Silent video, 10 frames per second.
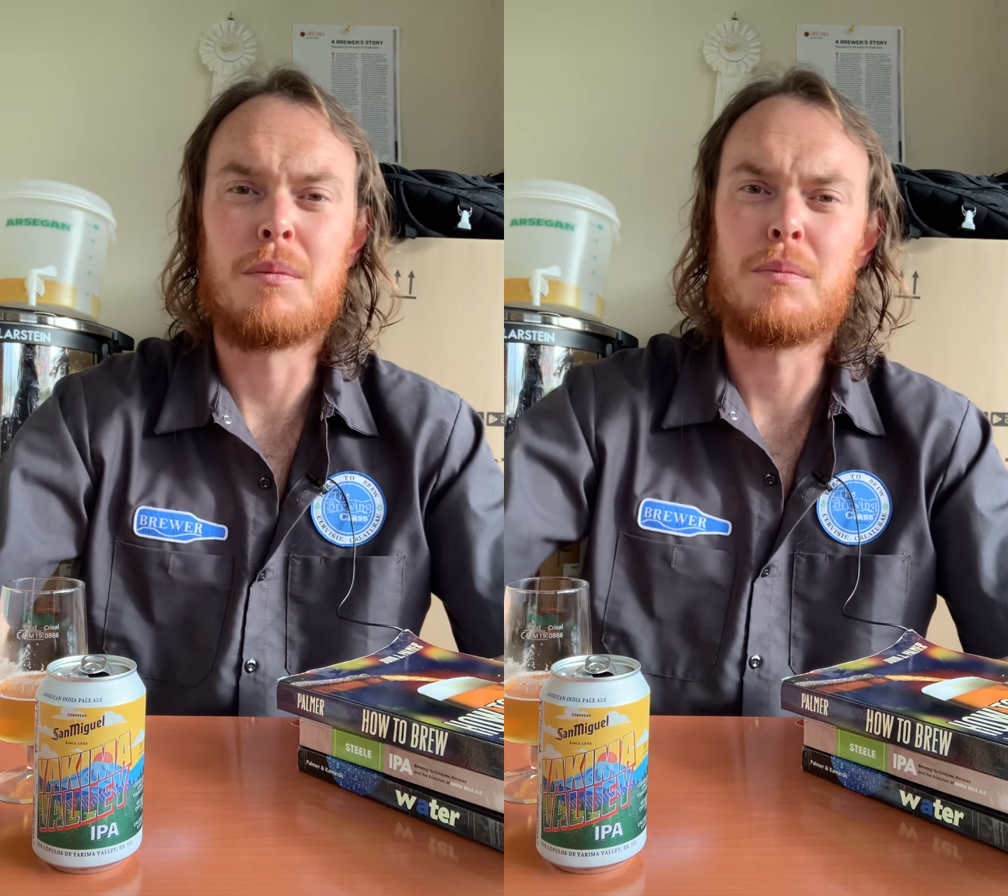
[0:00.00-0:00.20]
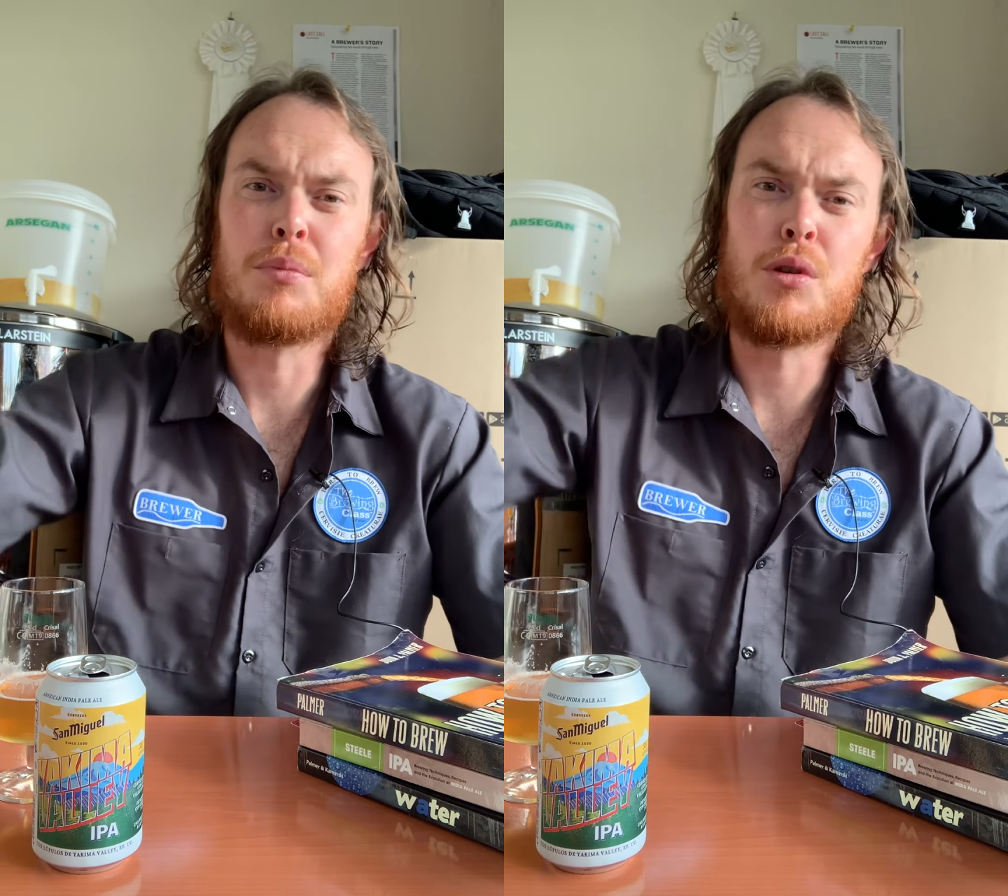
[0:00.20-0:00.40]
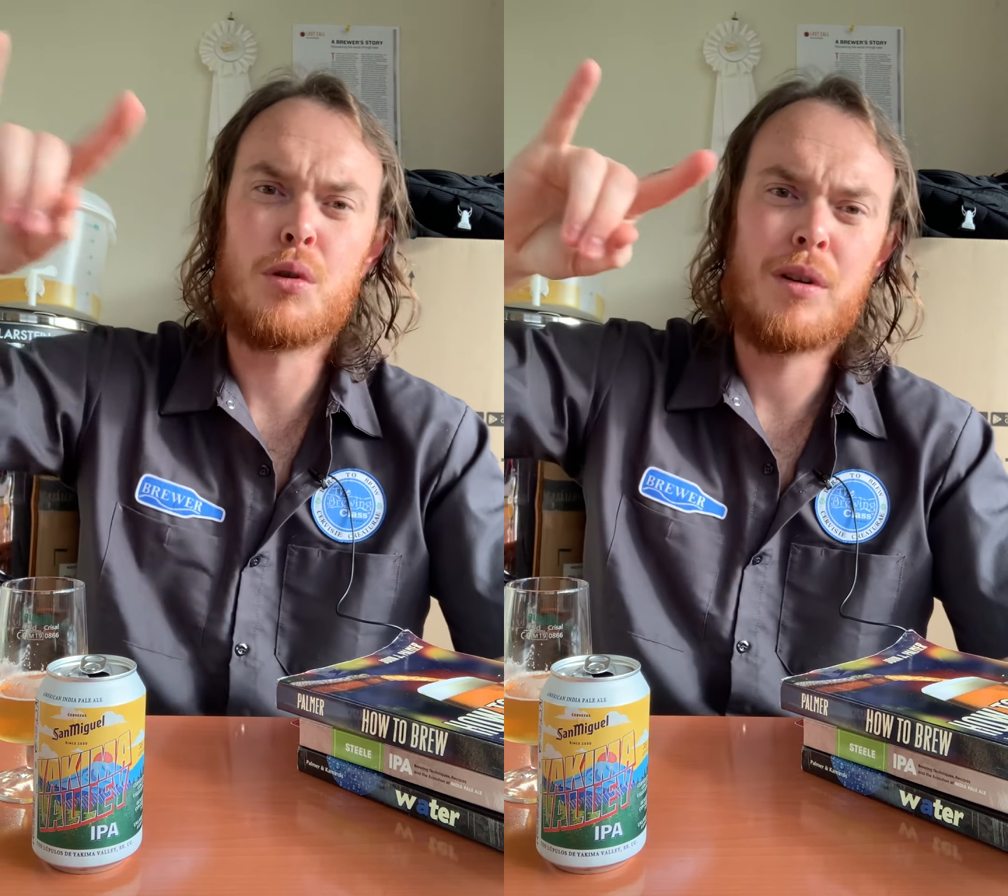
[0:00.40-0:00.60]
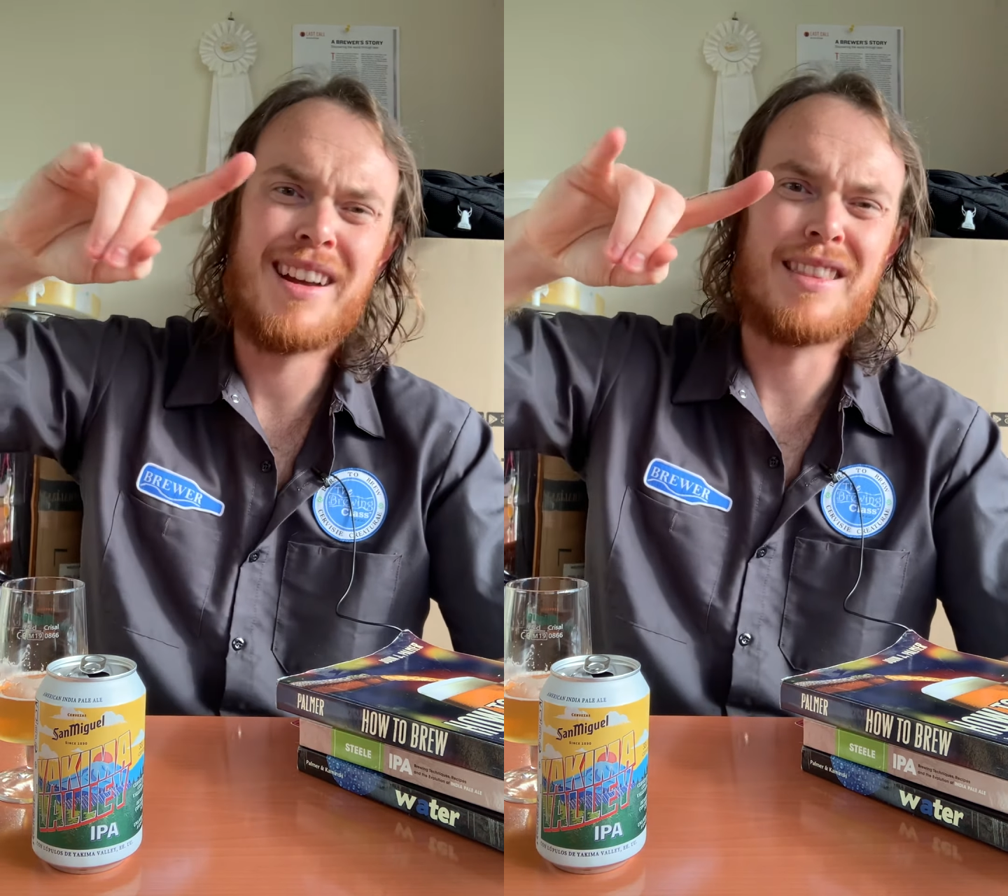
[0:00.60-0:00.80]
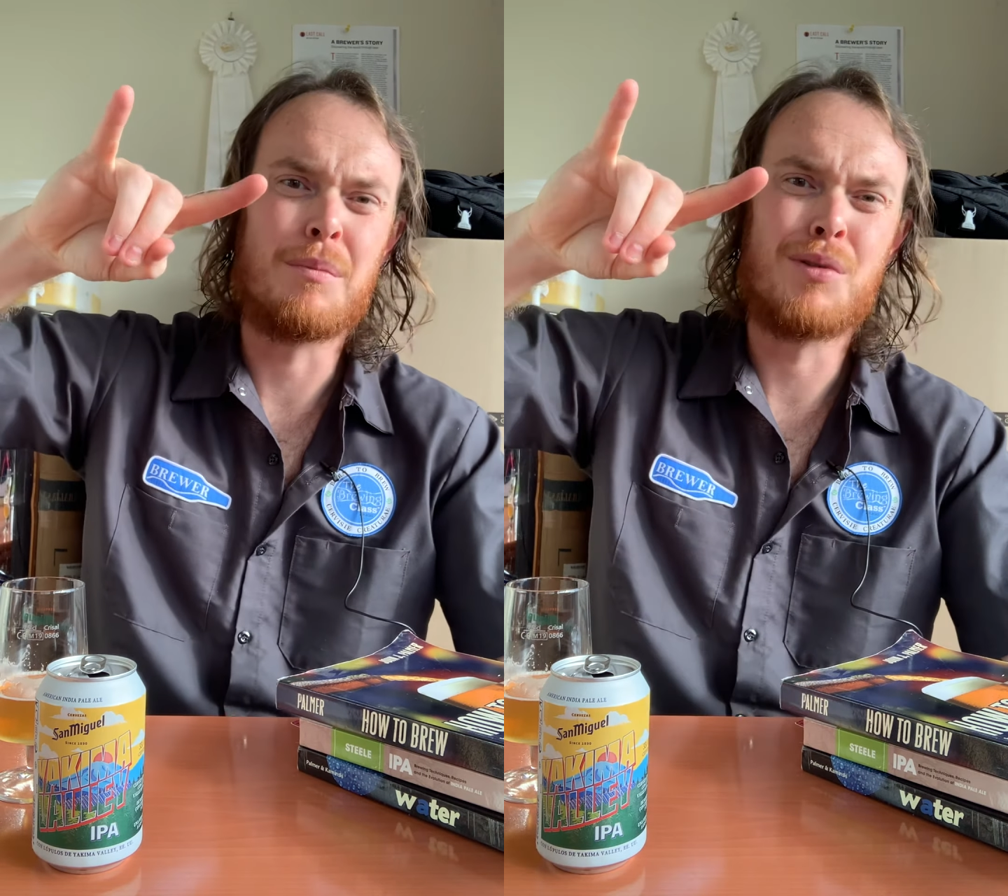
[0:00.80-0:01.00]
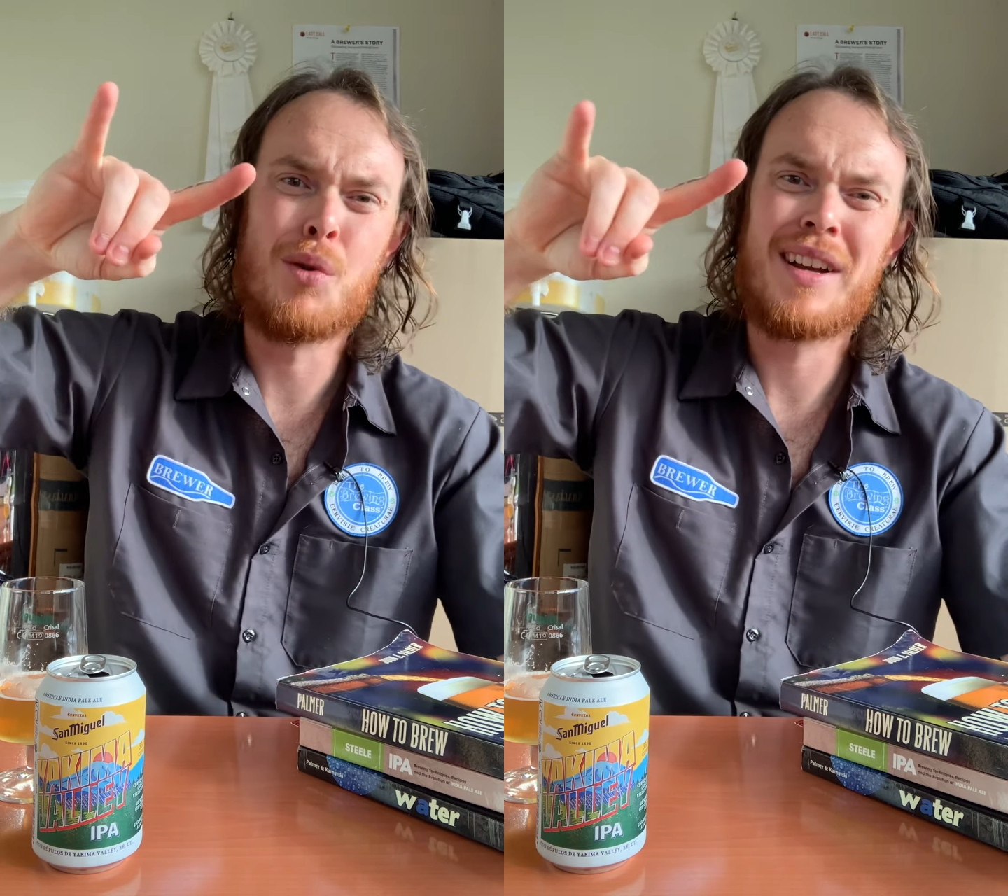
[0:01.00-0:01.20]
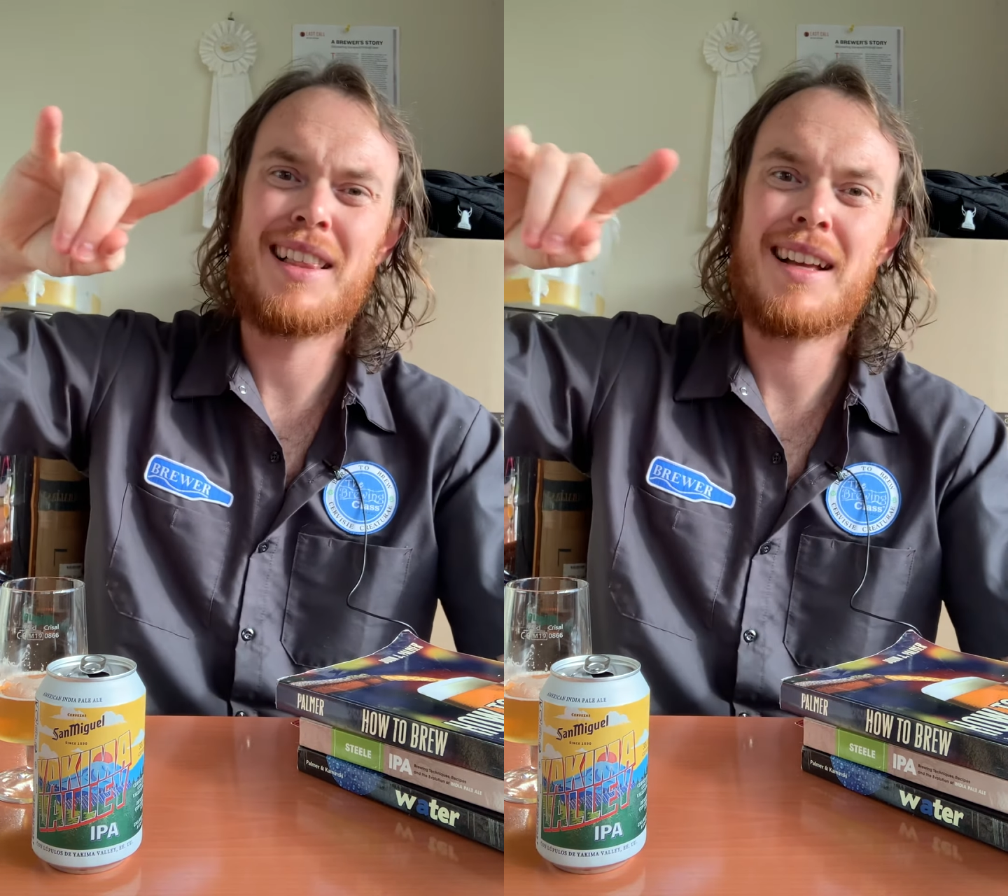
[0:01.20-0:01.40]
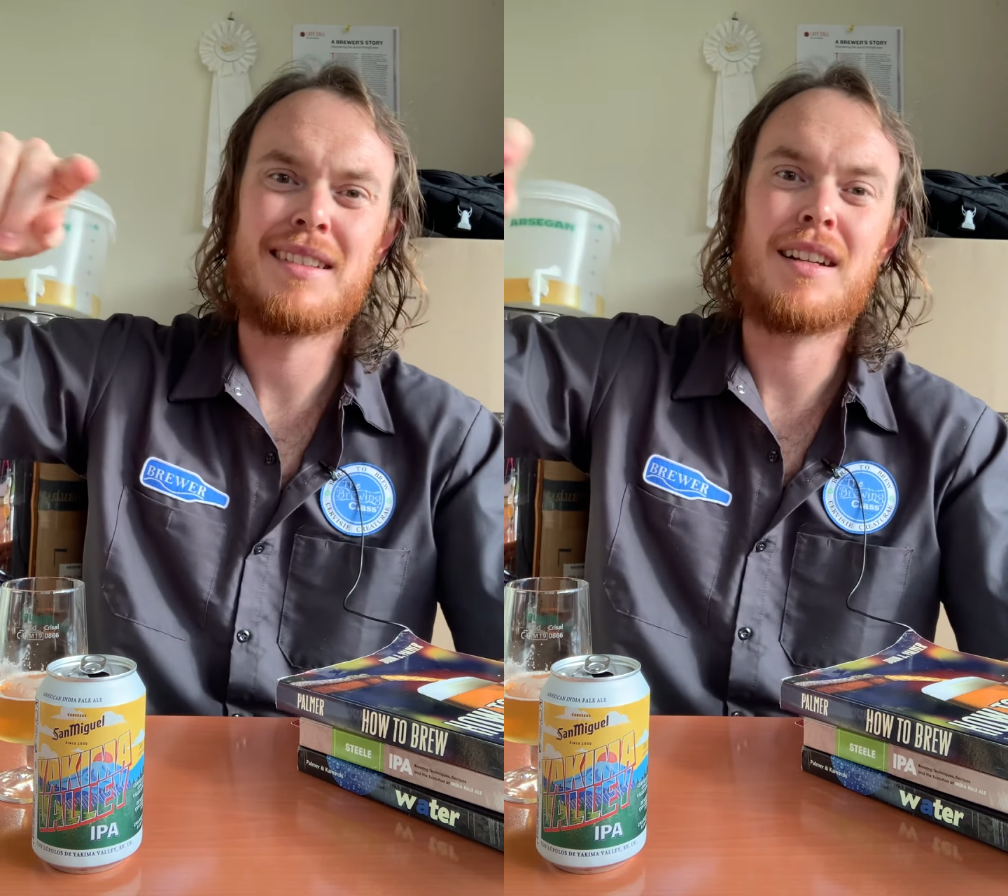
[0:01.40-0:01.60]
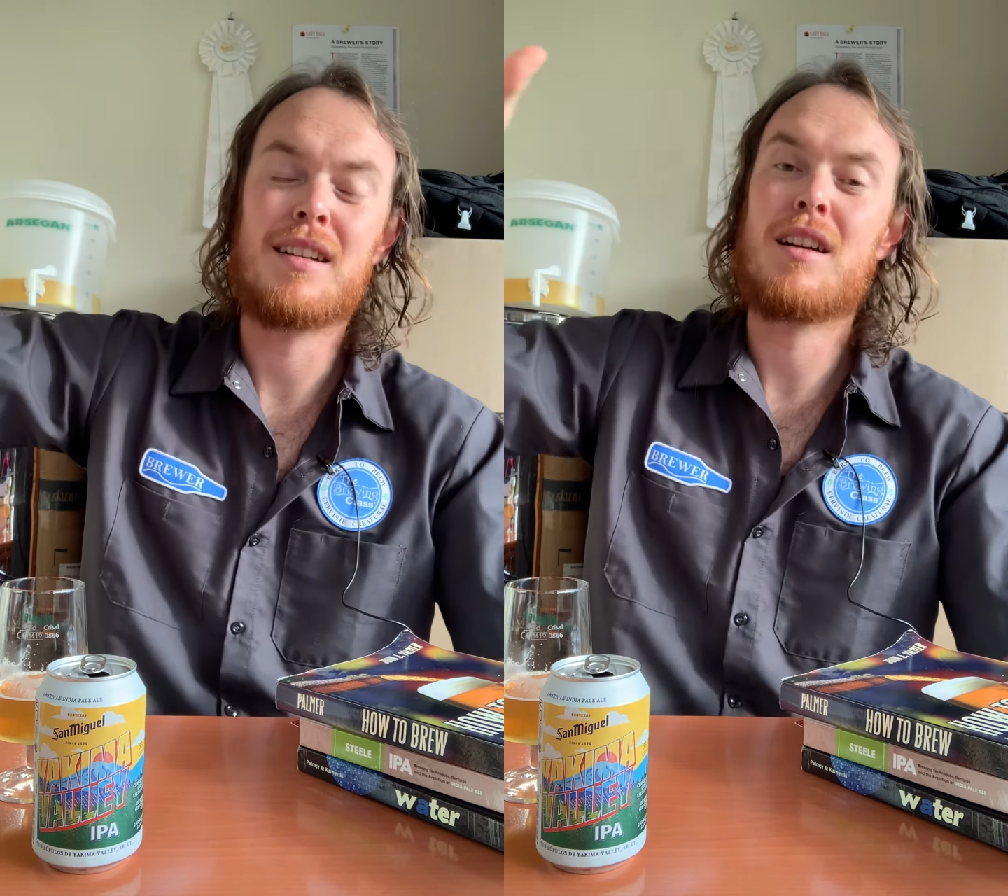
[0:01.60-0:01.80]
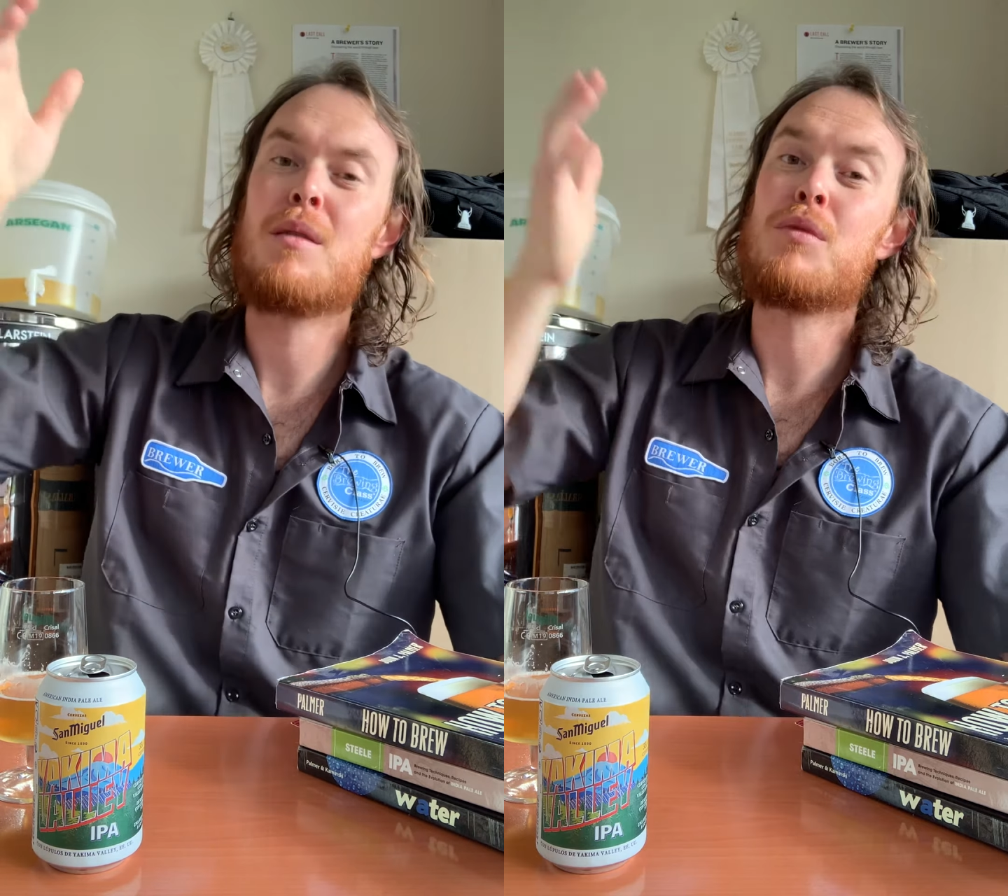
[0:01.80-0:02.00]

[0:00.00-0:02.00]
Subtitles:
brewer@thebrewingclass.com.